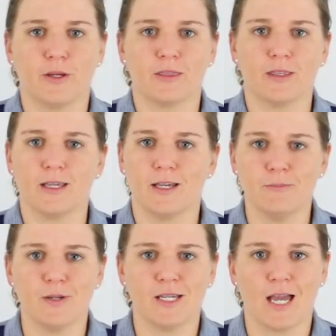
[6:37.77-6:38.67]
week, the
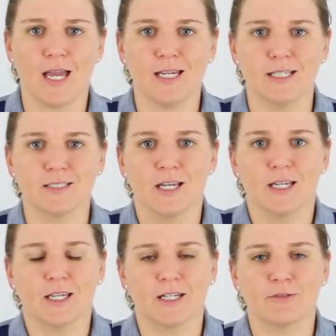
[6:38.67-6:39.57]
NBA is
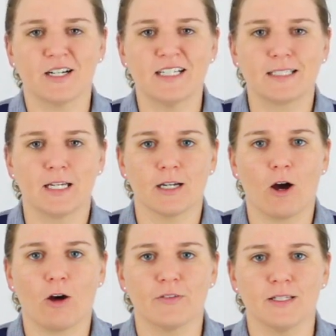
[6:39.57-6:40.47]
getting ready to kick
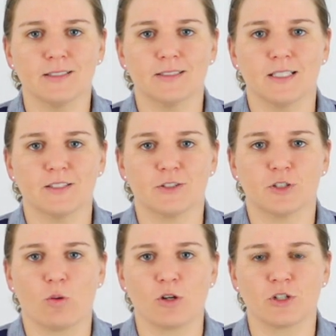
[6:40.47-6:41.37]
off its season,
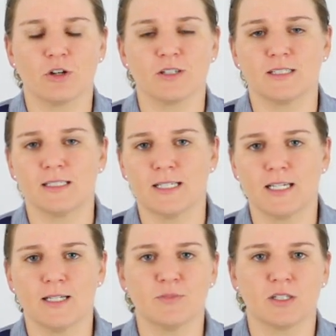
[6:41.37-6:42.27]
so we're starting to see
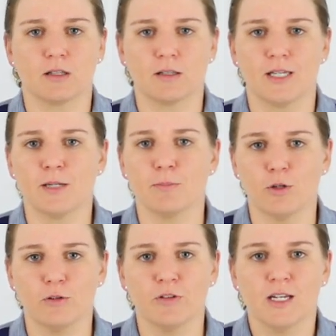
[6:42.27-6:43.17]
teams in the league
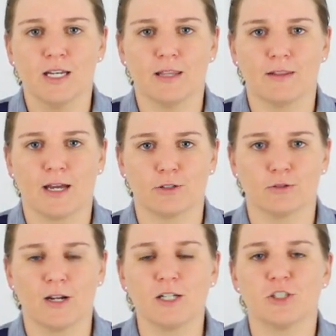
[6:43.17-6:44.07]
move in that
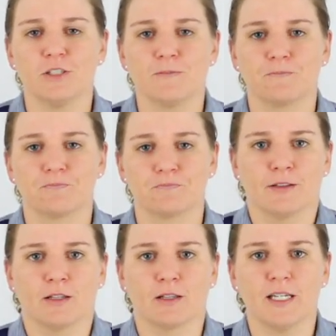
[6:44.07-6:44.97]
direction.
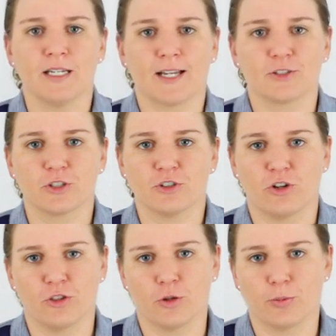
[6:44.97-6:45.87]
The league actually
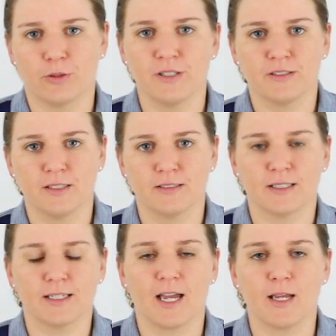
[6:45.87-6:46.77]
started their
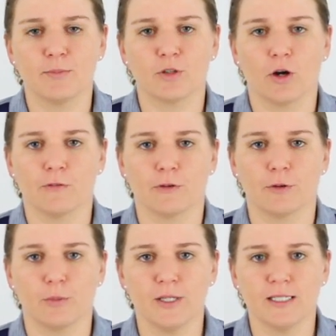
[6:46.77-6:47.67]
preseason games over
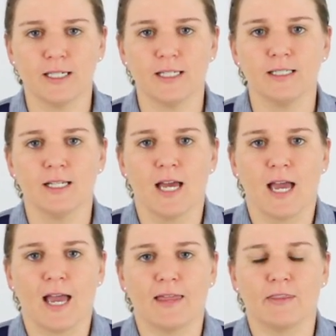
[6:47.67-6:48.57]
the weekend,
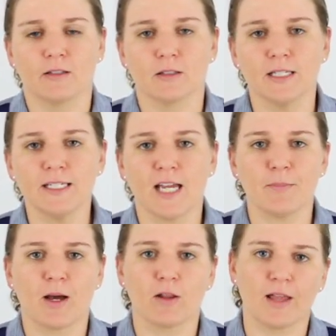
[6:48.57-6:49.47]
and the league
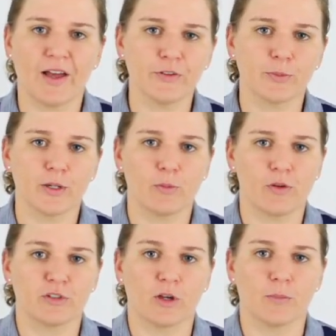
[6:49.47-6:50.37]
came out last week
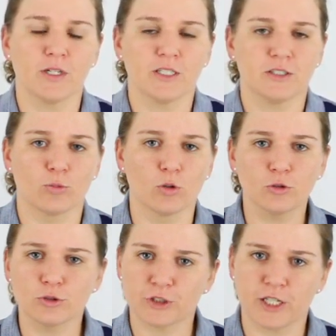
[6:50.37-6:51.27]
with some
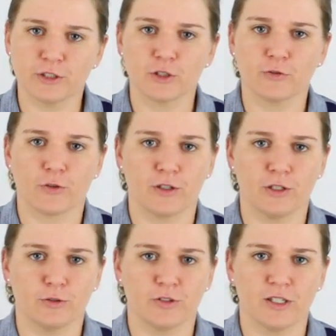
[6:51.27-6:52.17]
rules changes for the
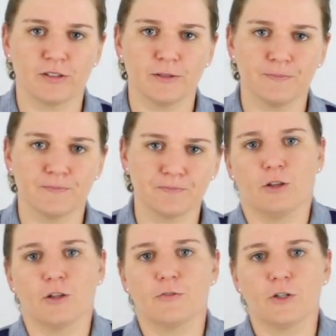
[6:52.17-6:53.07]
new season.
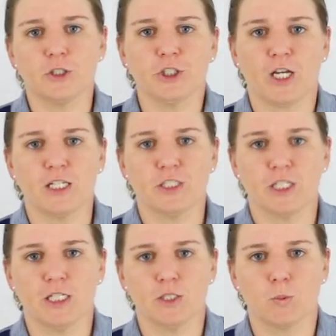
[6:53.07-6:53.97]
The first change
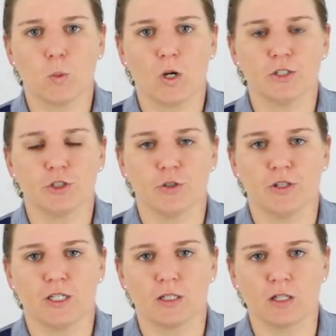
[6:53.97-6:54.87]
is one to
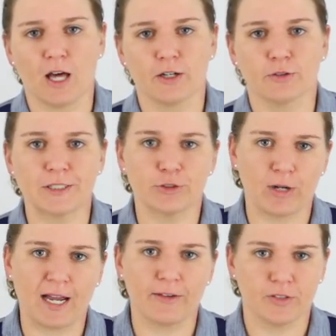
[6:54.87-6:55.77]
the lottery
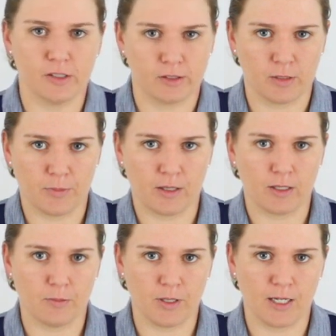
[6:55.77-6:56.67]
draft system that the
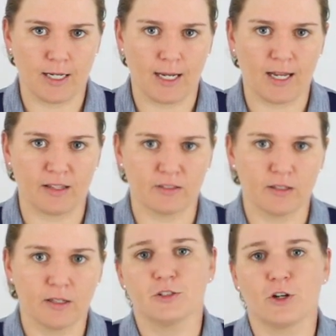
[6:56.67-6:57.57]
NBA has.
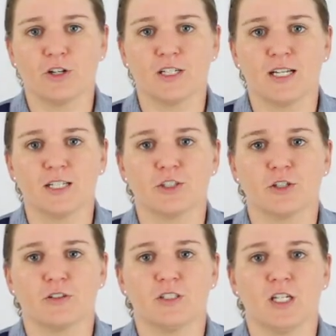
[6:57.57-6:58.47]
Starting next
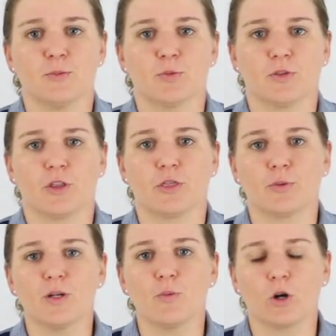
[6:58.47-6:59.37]
year, the teams with the
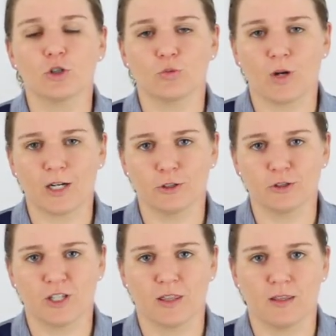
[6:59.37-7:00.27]
3 worst
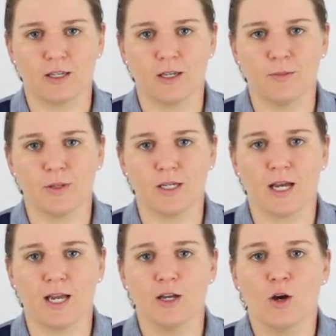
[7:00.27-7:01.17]
records in the NBA